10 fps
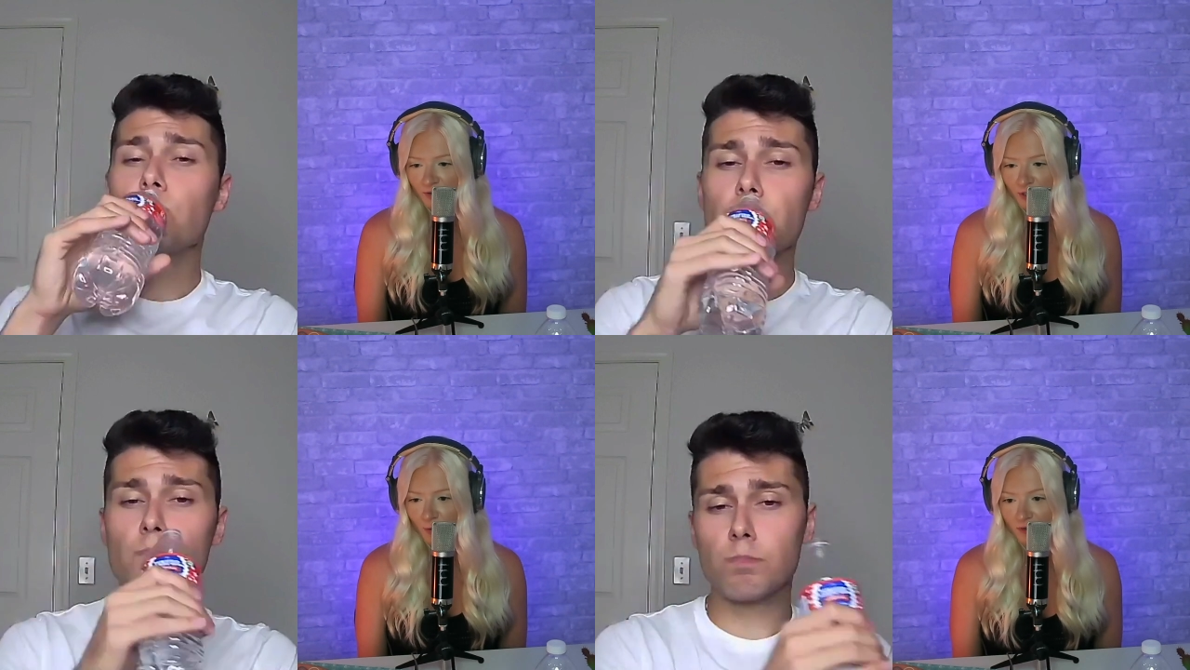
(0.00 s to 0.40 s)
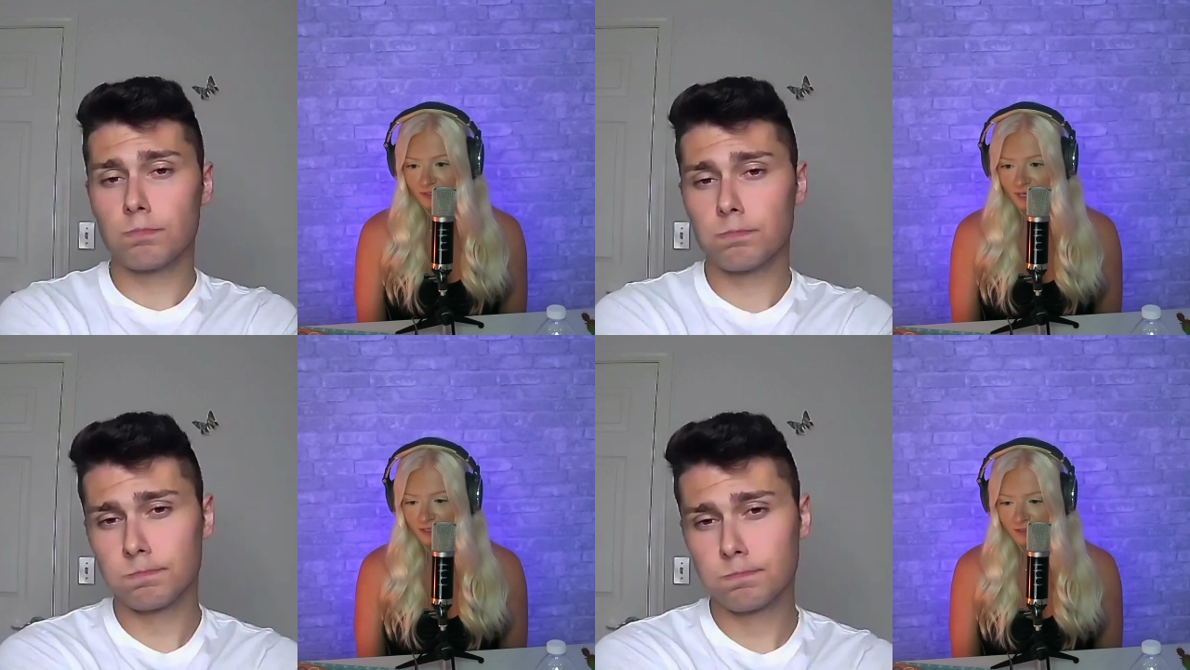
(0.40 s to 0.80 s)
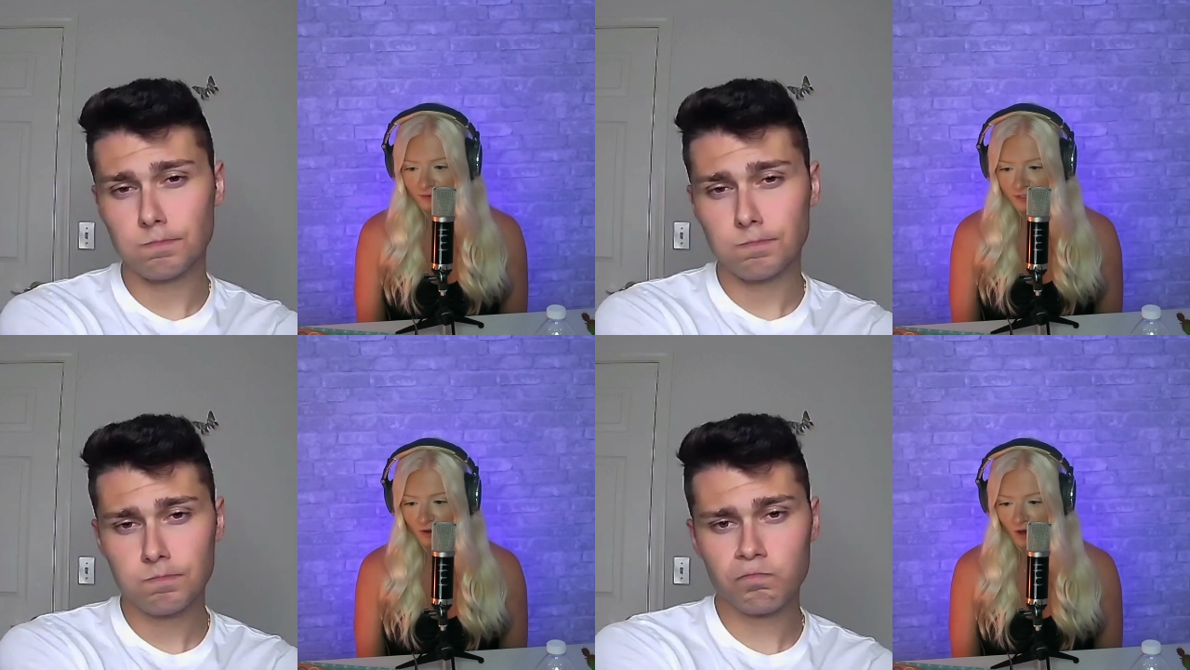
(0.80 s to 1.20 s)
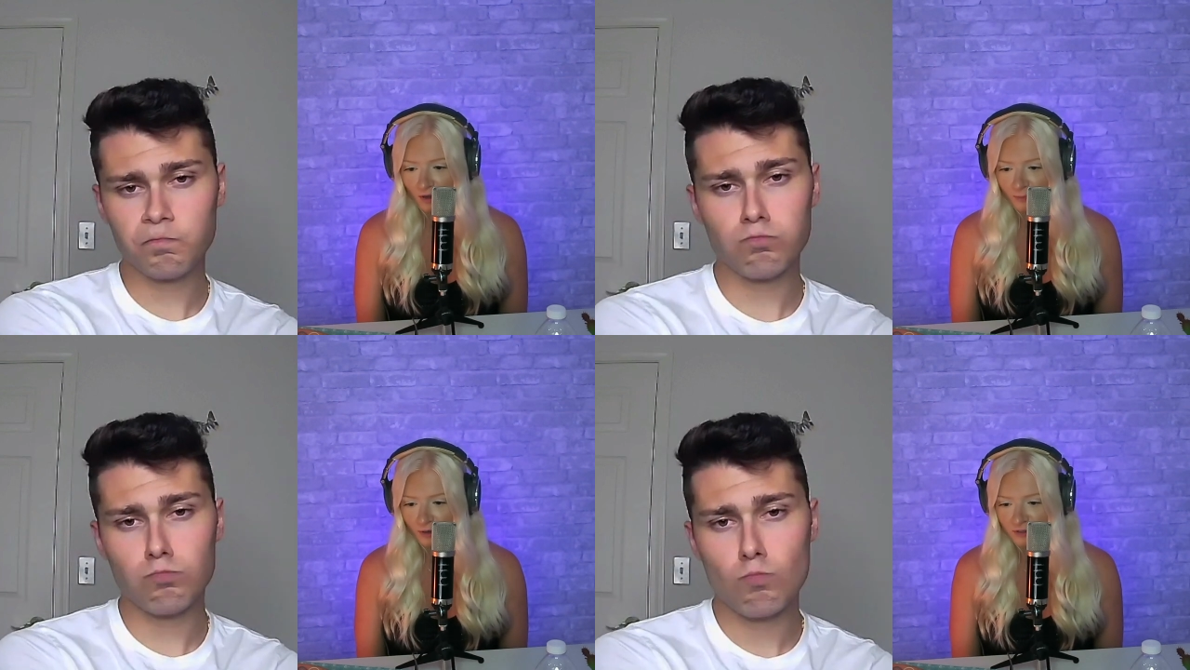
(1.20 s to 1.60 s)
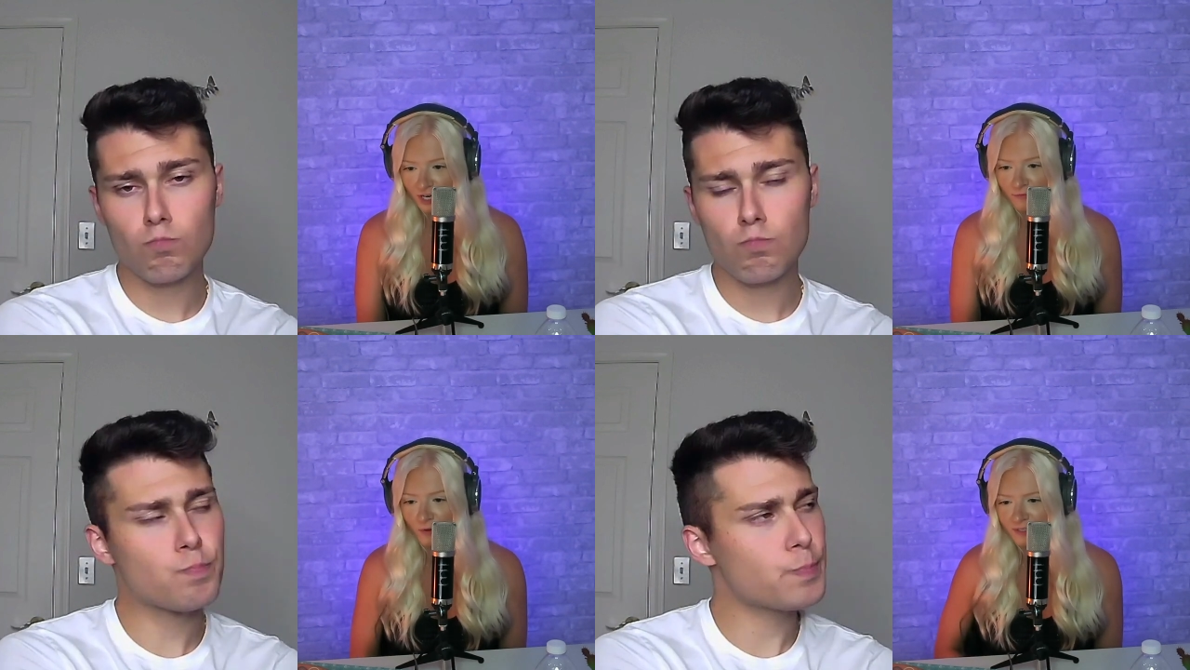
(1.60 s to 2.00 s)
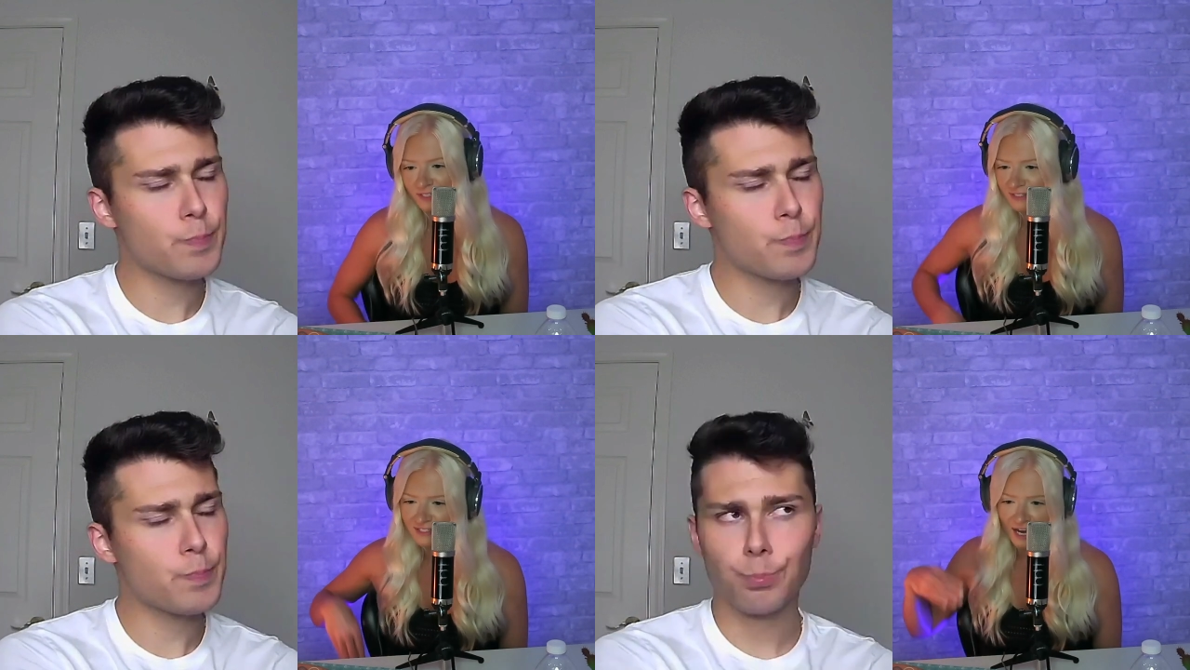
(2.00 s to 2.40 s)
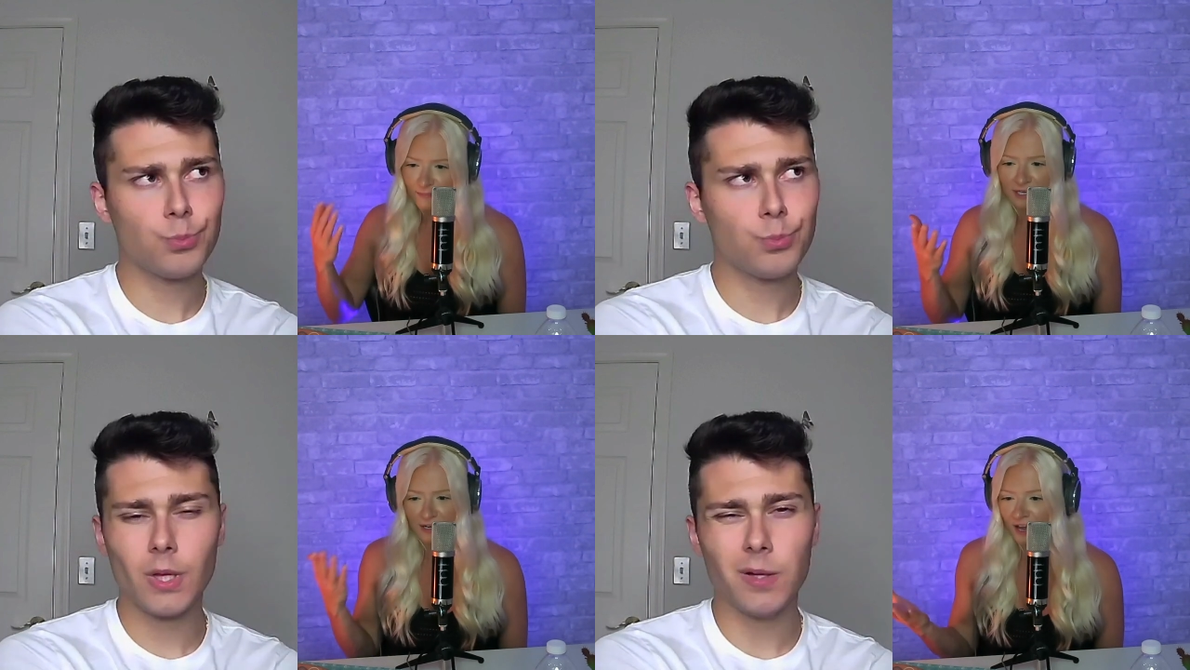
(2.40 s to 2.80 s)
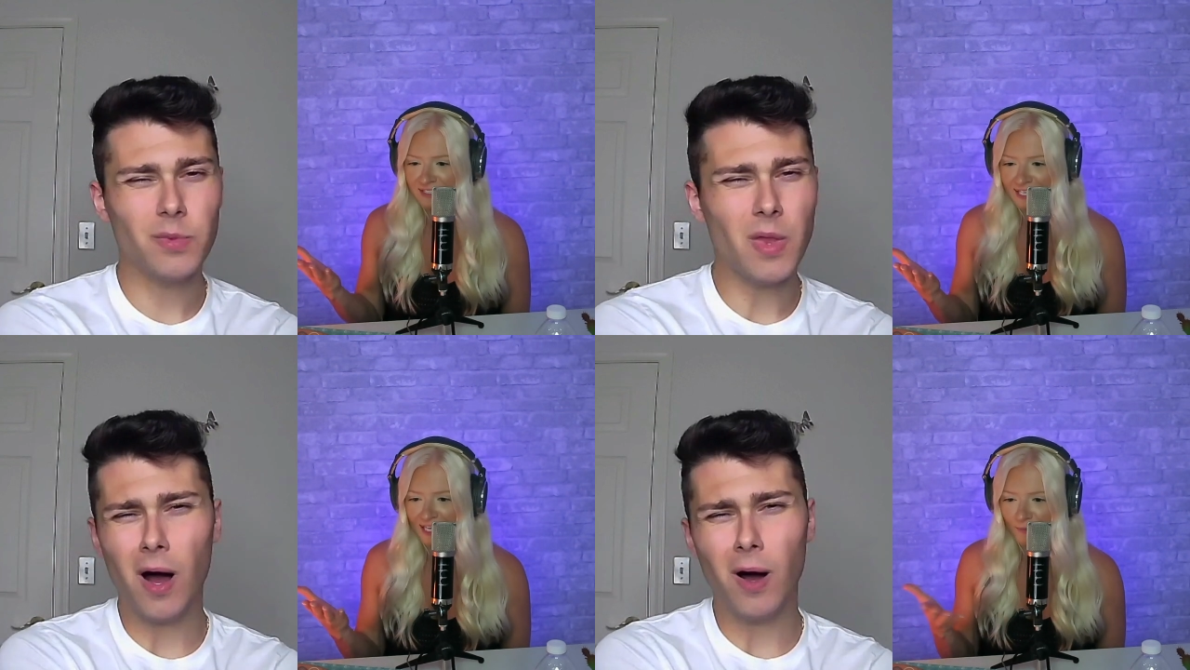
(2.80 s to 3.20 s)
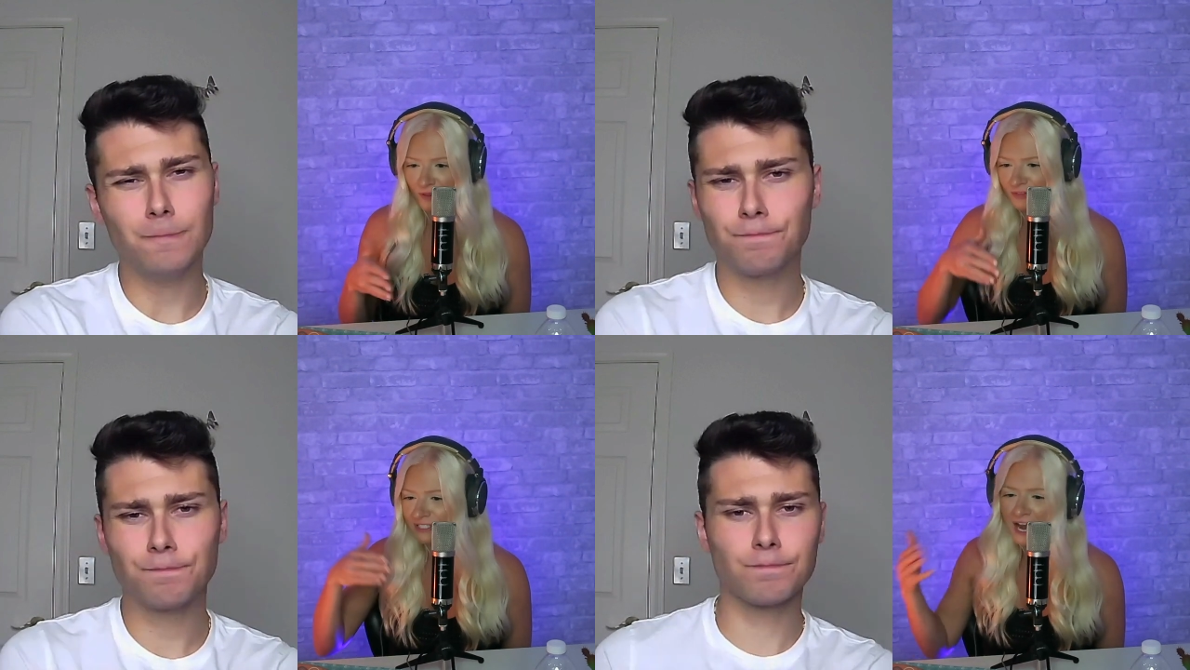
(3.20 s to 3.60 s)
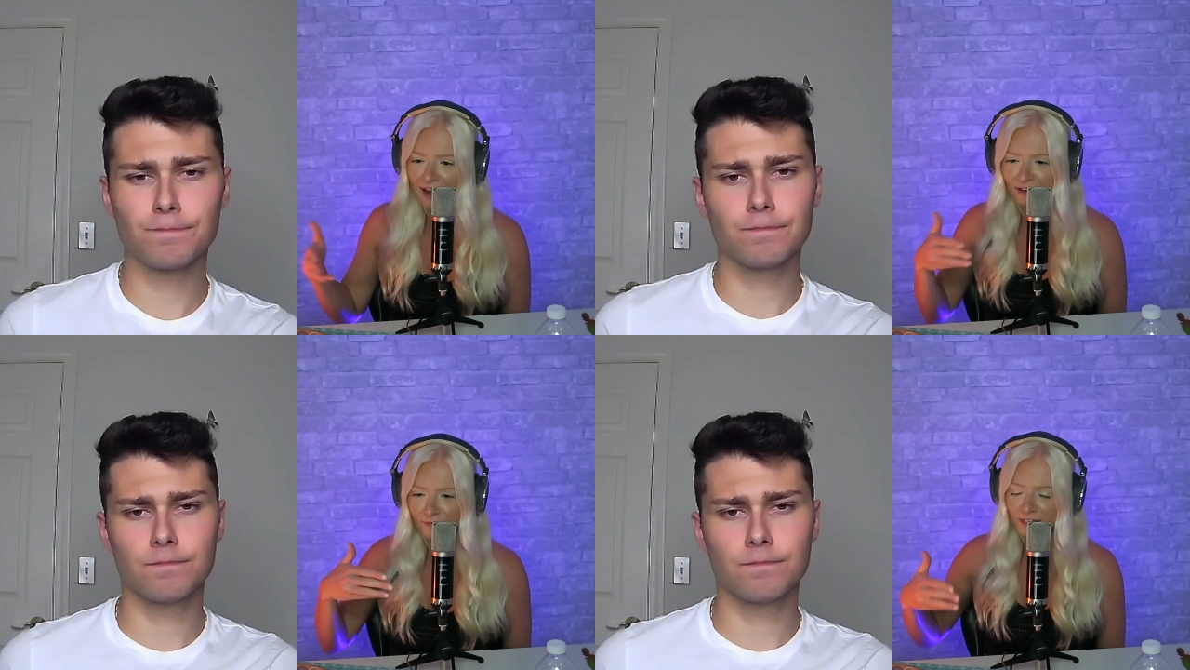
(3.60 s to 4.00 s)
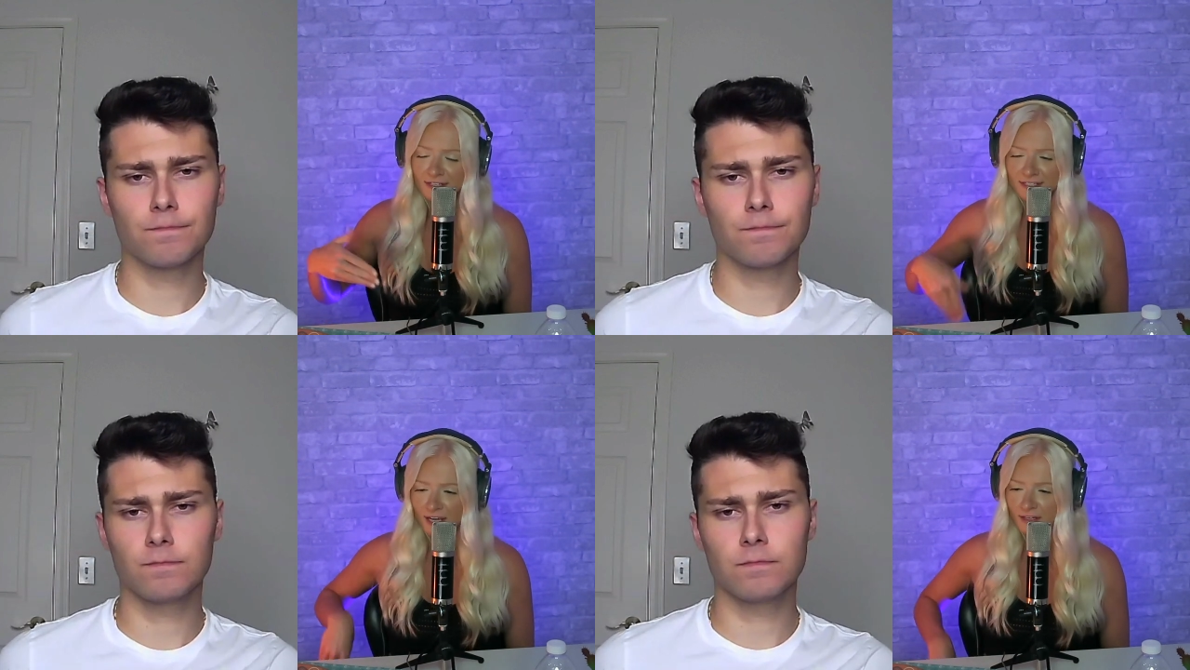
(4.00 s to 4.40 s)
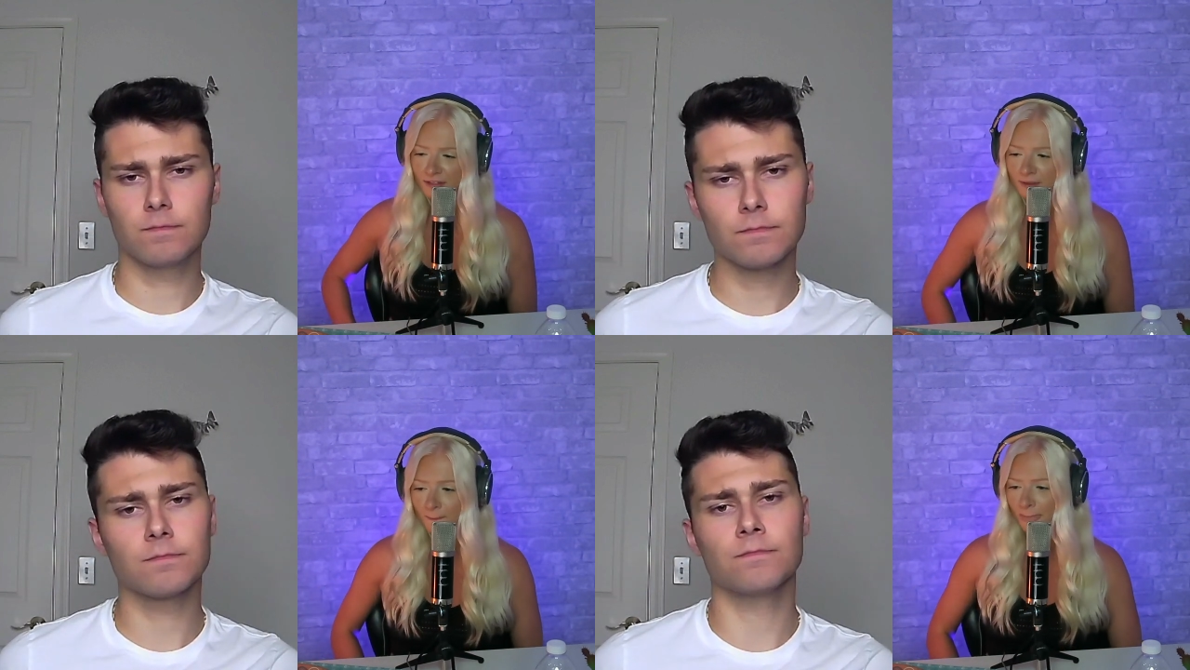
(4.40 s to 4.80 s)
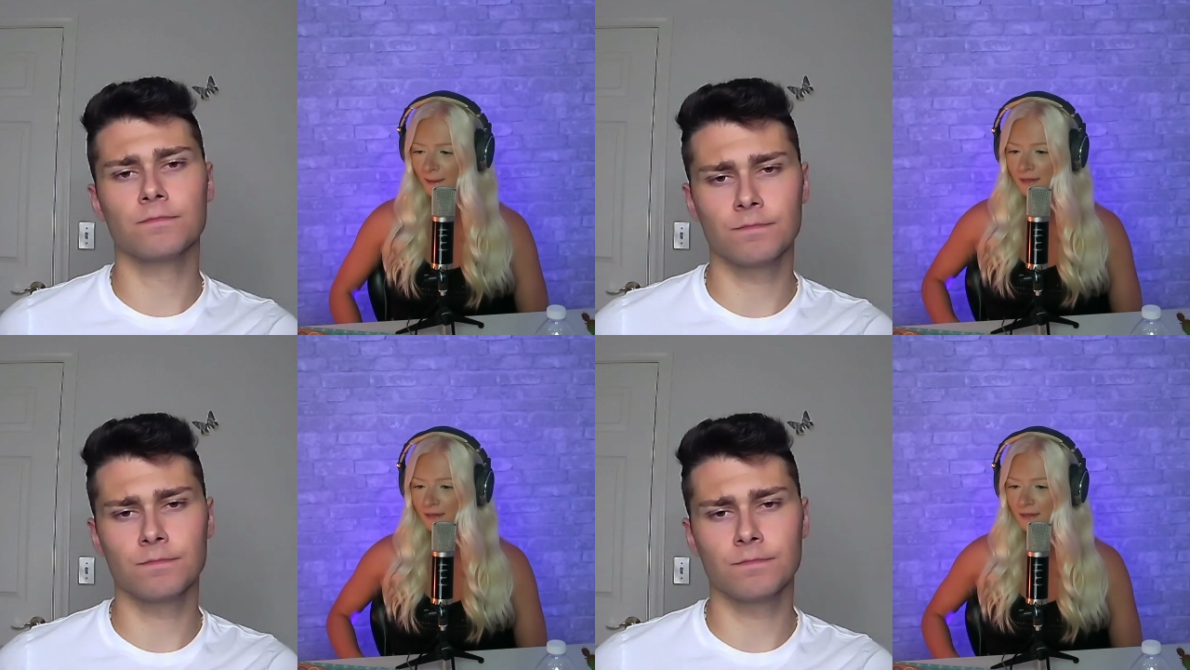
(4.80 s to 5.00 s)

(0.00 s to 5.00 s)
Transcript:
Speaker 1: really a one size fits all approach. I've always, said that with diet, fitness, anything.